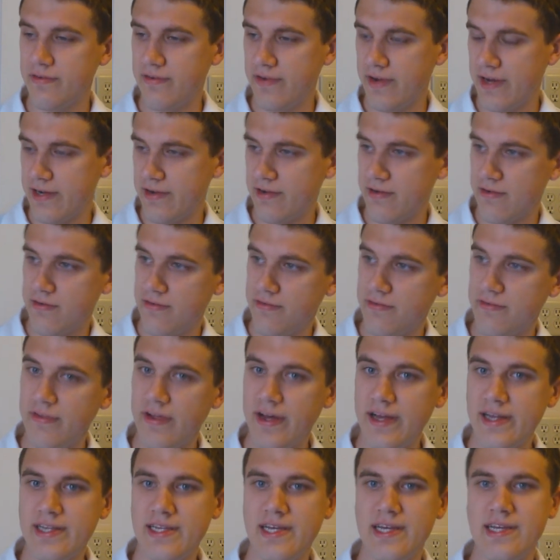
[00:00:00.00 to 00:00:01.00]
final
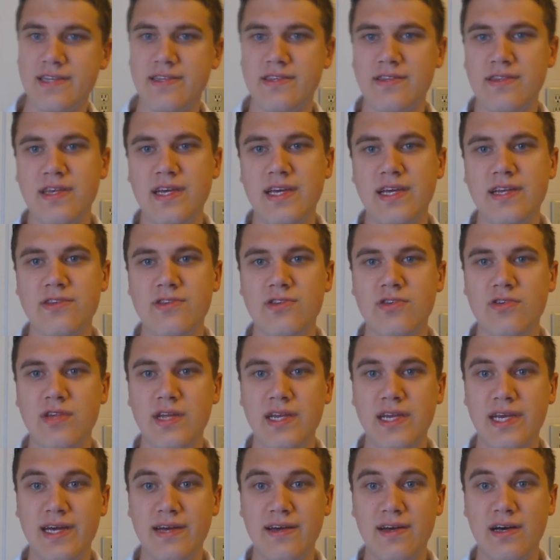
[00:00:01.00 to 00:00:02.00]
flight test, and so
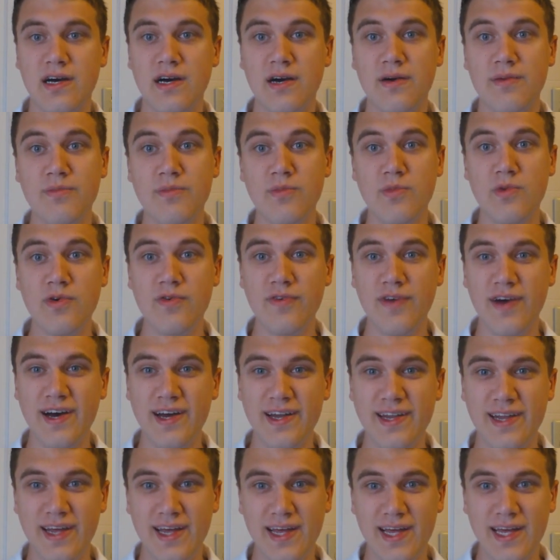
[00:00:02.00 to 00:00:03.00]
they get move
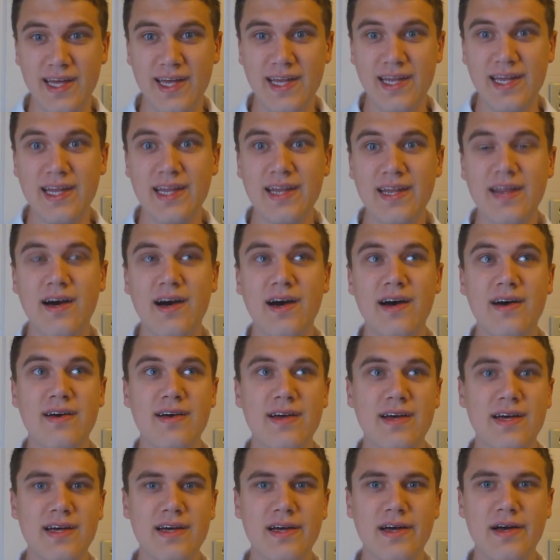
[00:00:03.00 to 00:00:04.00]
on and
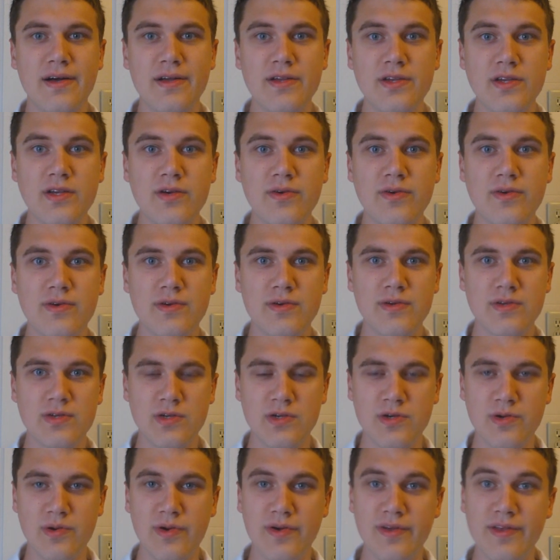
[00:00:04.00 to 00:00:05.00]
do
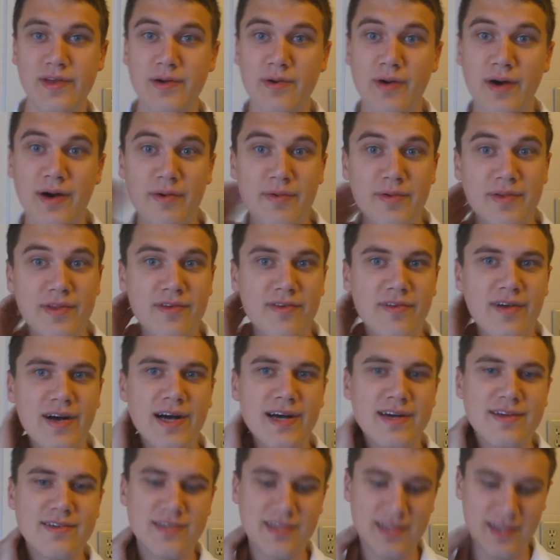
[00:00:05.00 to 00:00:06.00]
what they want with their
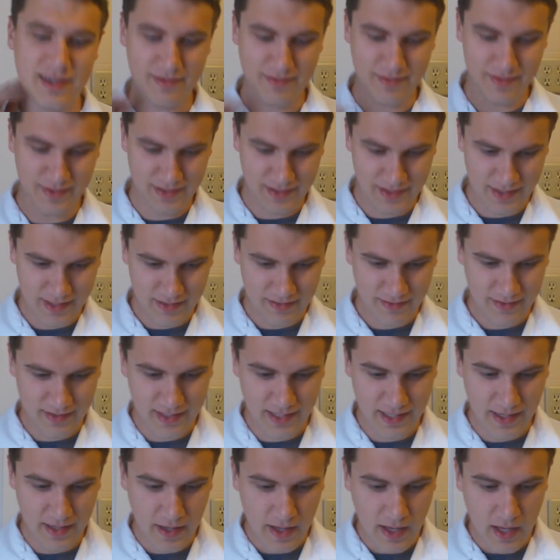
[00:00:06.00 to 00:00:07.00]
lives.
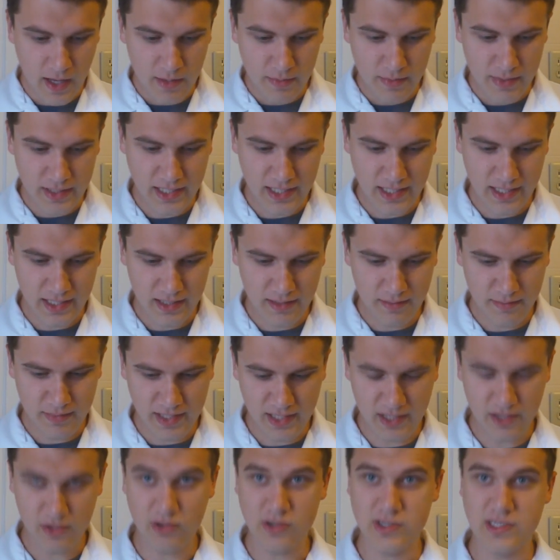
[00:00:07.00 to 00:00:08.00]
Then
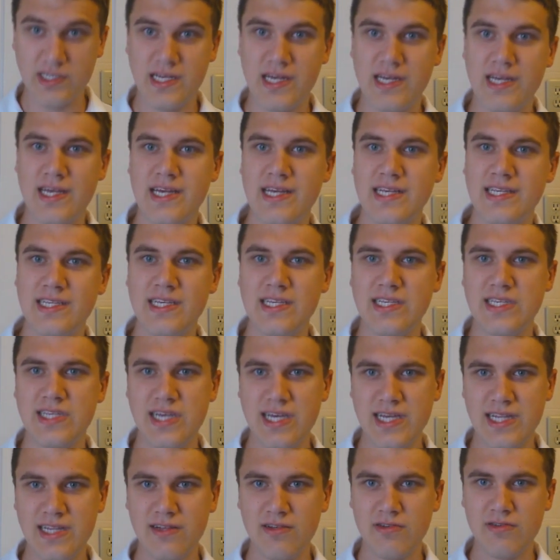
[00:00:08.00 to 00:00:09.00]
of course, as I
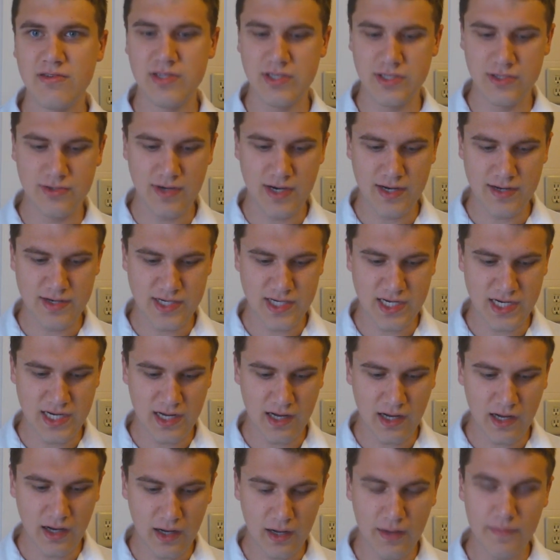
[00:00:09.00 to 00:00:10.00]
said in the
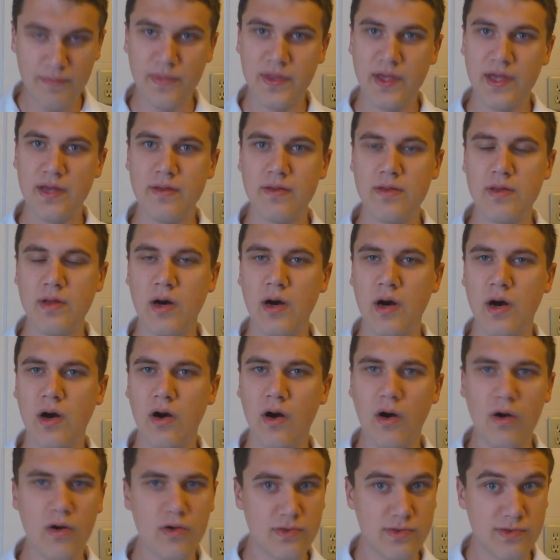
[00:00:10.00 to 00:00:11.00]
description,
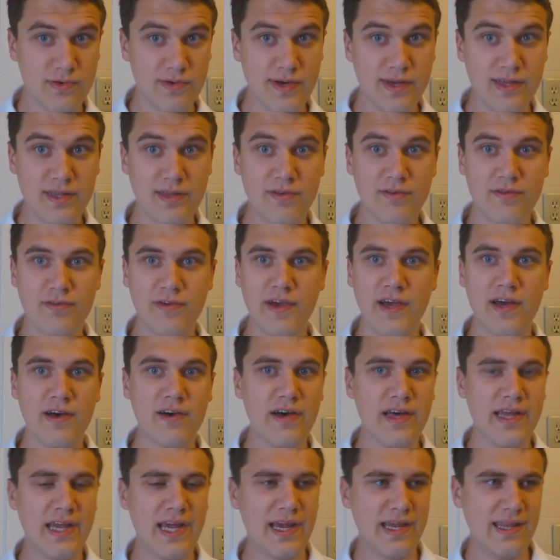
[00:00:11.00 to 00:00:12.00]
all three of them
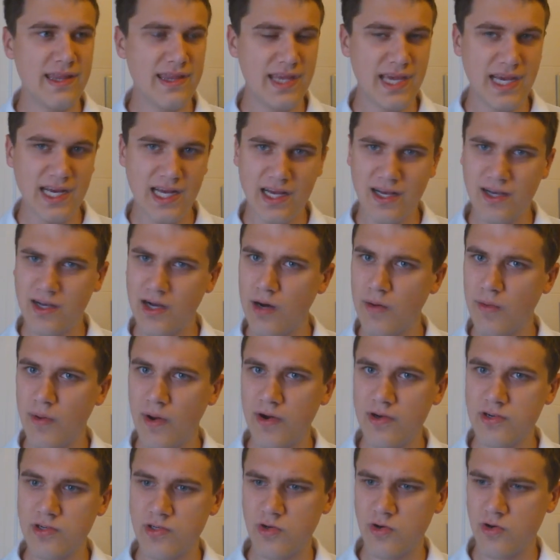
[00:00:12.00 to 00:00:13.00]
fail, and I think a couple
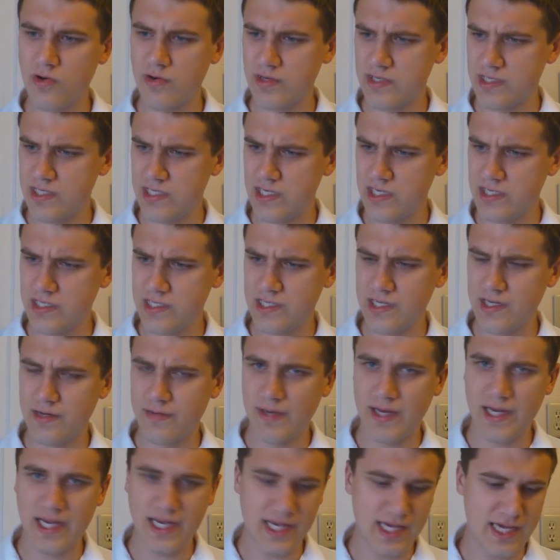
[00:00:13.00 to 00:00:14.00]
others, it's just I
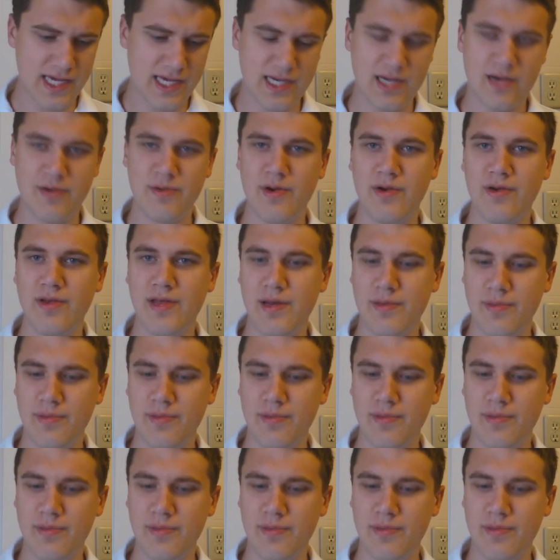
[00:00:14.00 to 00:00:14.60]
can't remember